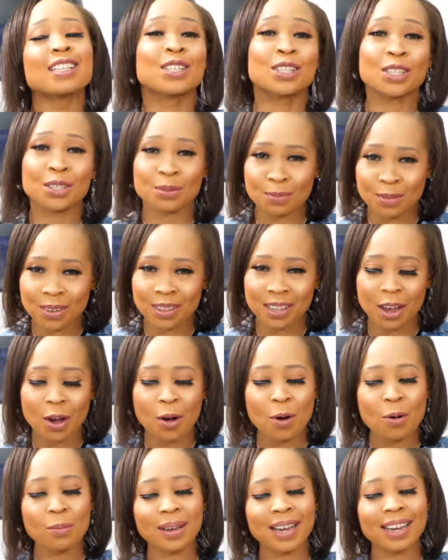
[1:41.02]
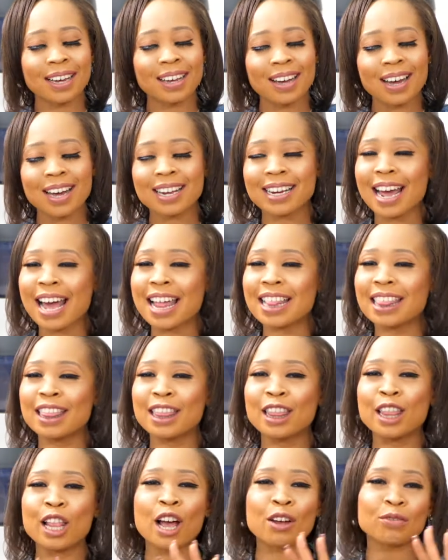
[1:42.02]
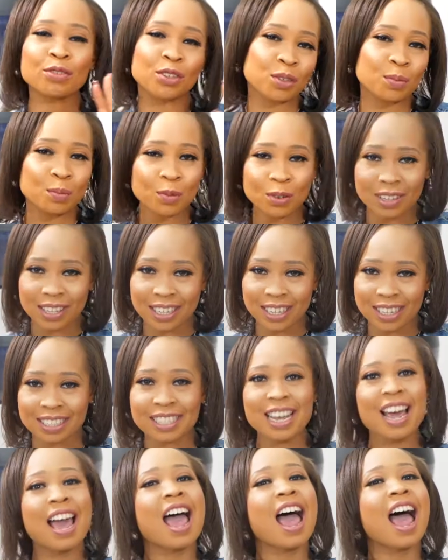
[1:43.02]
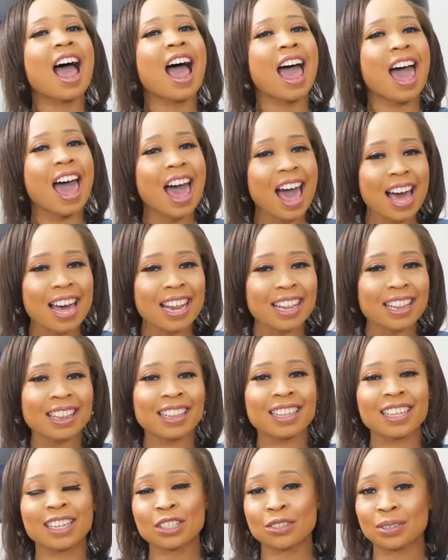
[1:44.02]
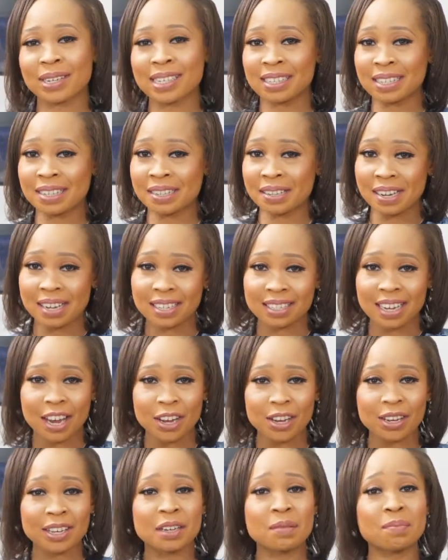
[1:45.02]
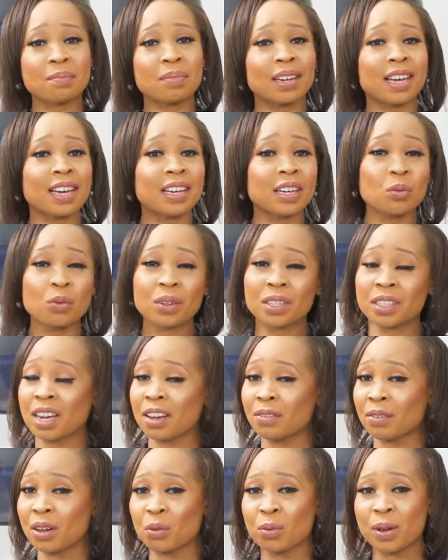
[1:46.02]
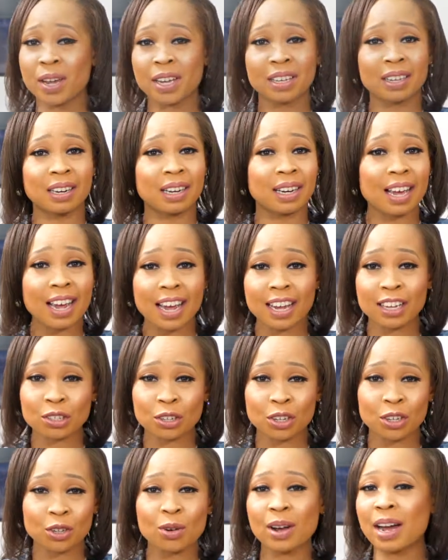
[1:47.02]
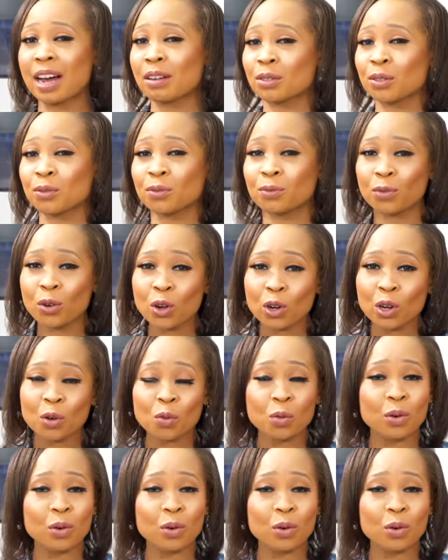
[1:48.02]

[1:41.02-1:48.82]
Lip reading: smoothie. Oh my god, I love smoothies. And the interesting thing is that you can blend it whichever way you like, so you don't have to follow